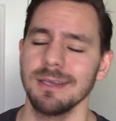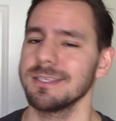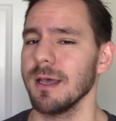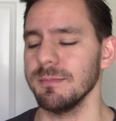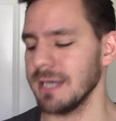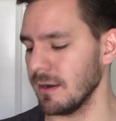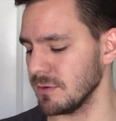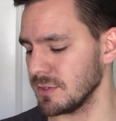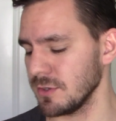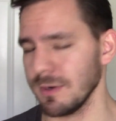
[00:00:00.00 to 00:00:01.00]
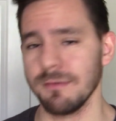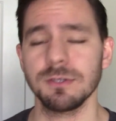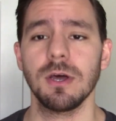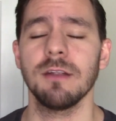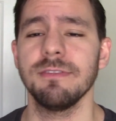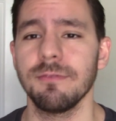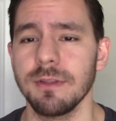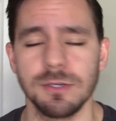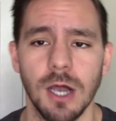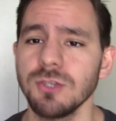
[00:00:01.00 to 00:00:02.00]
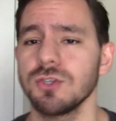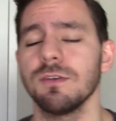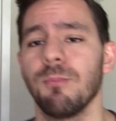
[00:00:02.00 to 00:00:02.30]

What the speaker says: Subtitles too, whatever. There's hundreds